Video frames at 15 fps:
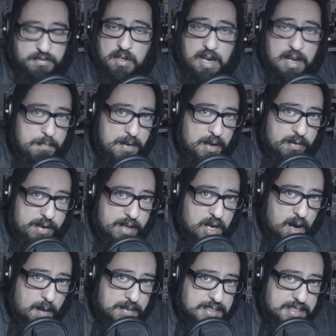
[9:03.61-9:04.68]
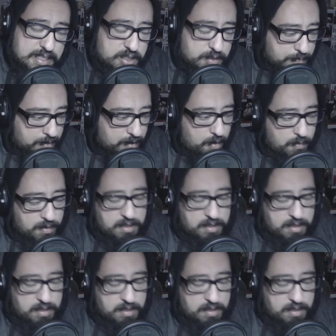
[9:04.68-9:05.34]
So let me know in the comment section below